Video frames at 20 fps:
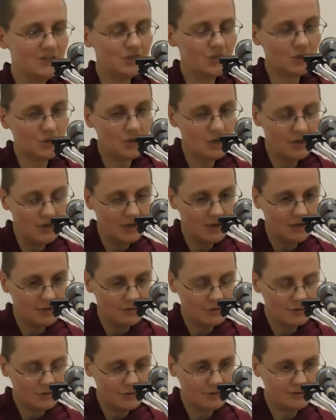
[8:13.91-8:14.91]
So
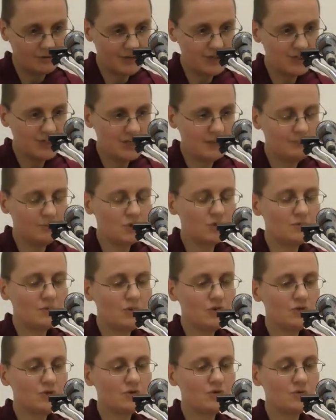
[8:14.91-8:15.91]
to differentiate
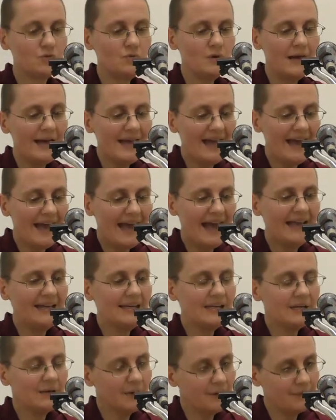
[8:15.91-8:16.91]
between the two
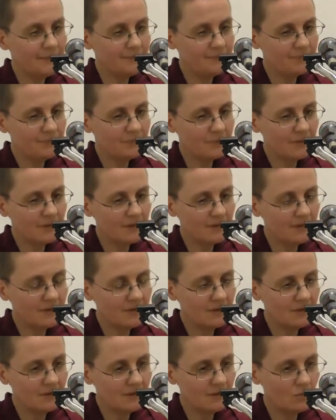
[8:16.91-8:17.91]
and,
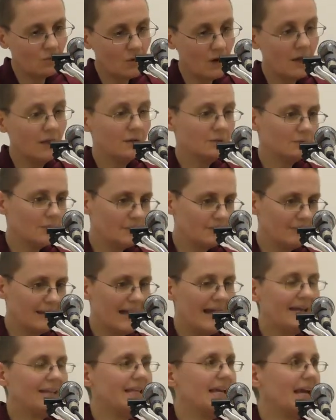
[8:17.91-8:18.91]
well,
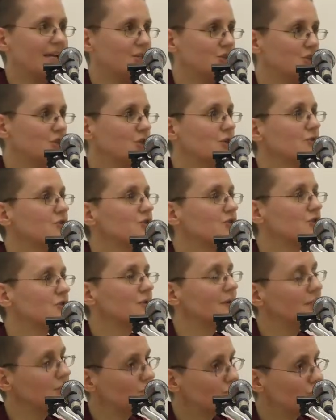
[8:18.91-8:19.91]
apply the antidotes
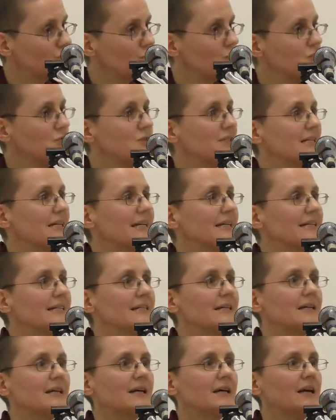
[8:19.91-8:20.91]
to it, reduce it,
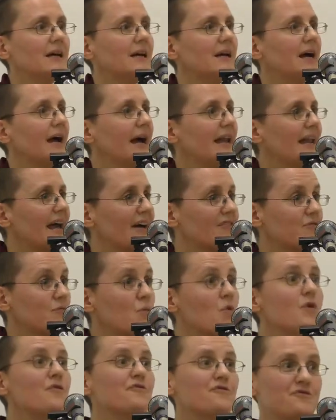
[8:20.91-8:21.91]
and have
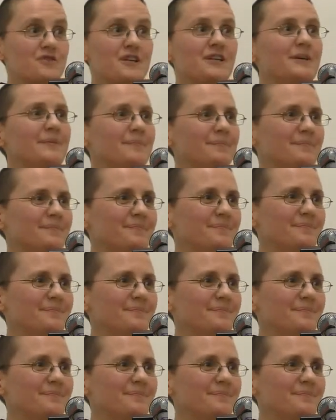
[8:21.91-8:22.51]
more freedom.